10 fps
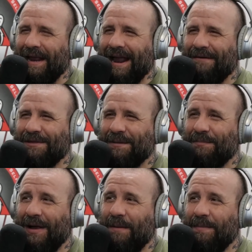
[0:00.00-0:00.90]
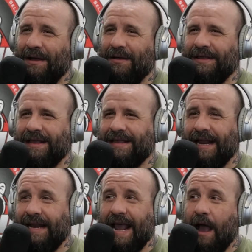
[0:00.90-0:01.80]
and I was a brown belt, and
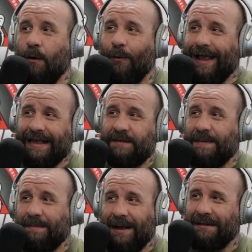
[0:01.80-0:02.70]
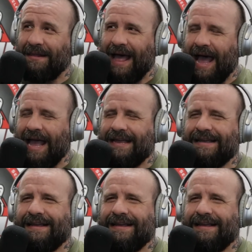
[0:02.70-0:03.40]
he outweighs me by a lot,